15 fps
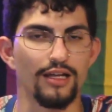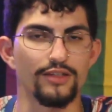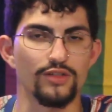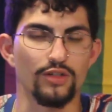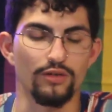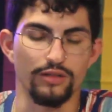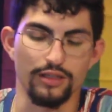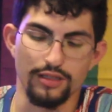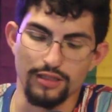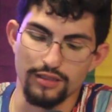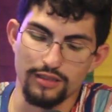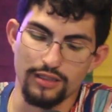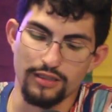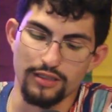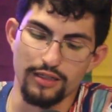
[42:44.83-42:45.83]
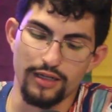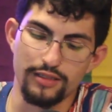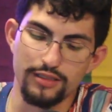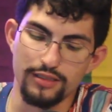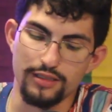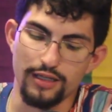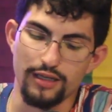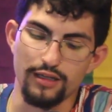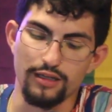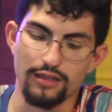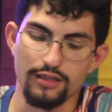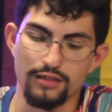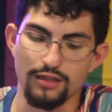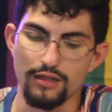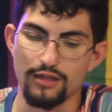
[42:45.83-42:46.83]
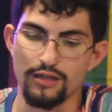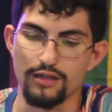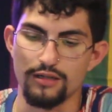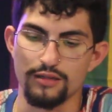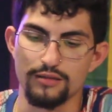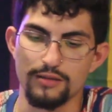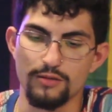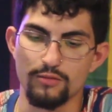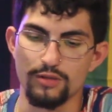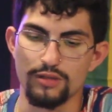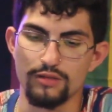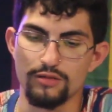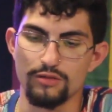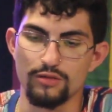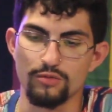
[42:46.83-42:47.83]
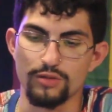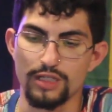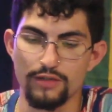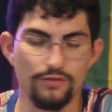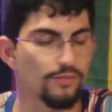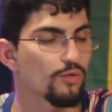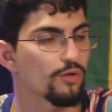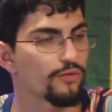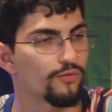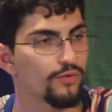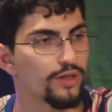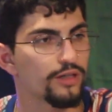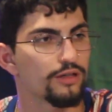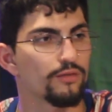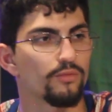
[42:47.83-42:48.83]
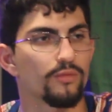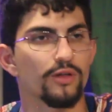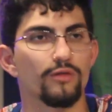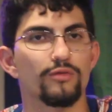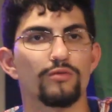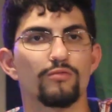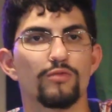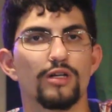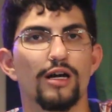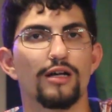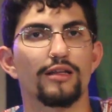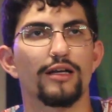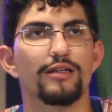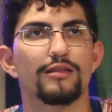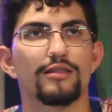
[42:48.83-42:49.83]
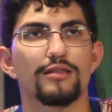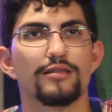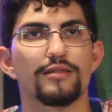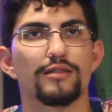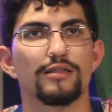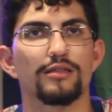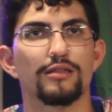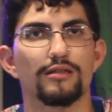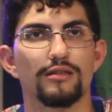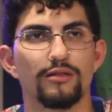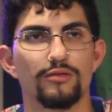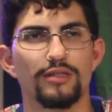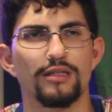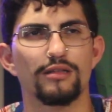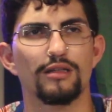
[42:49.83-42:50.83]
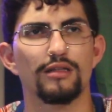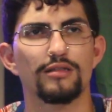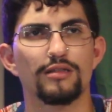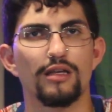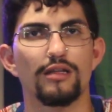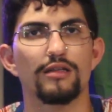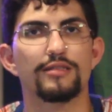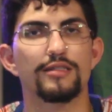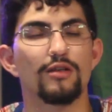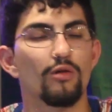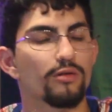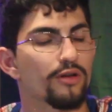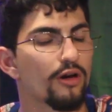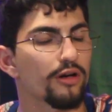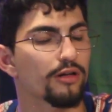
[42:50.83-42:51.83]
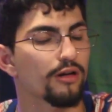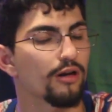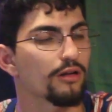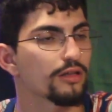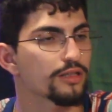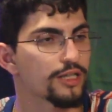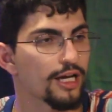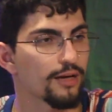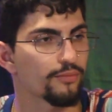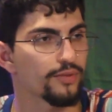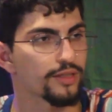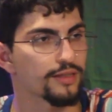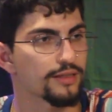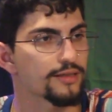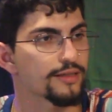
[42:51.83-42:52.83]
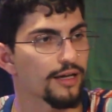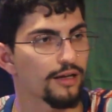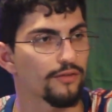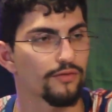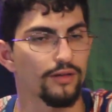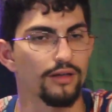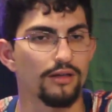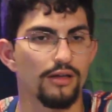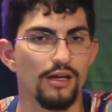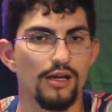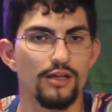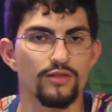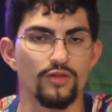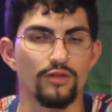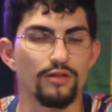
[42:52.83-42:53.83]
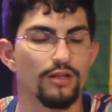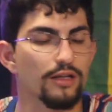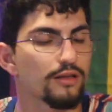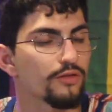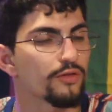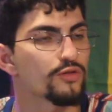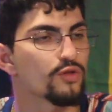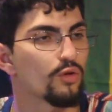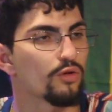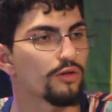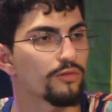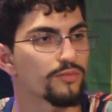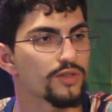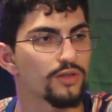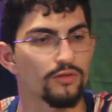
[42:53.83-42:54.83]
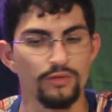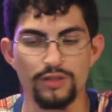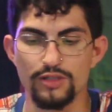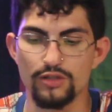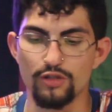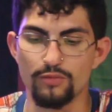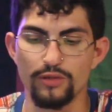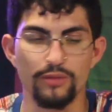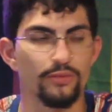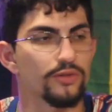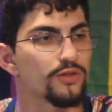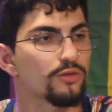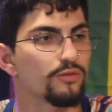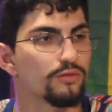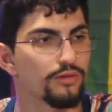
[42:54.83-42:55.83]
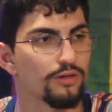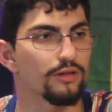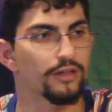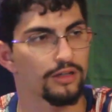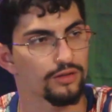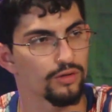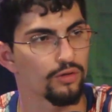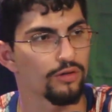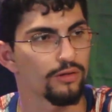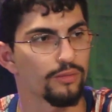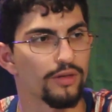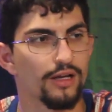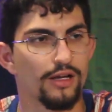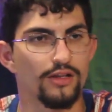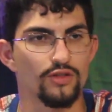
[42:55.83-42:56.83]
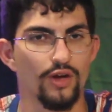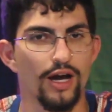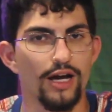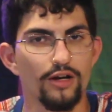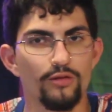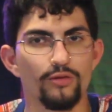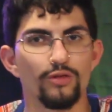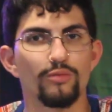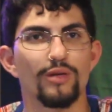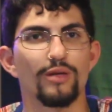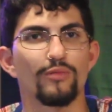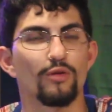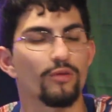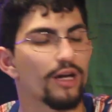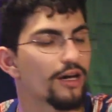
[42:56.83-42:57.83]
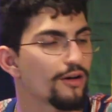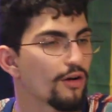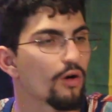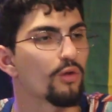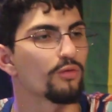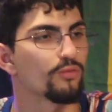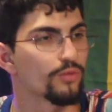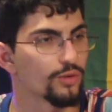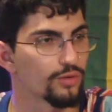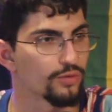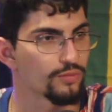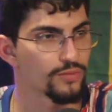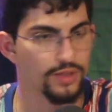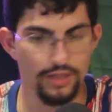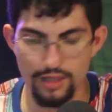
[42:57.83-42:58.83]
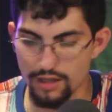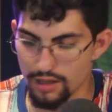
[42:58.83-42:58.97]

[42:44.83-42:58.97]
And so in the 90-day, you were given more freedom. We got like these. It was like it's the old art college campus in Santa Fe. So they're like little dorms. So it's two people to like a dorm. So I had a roommate, but we had our own rooms.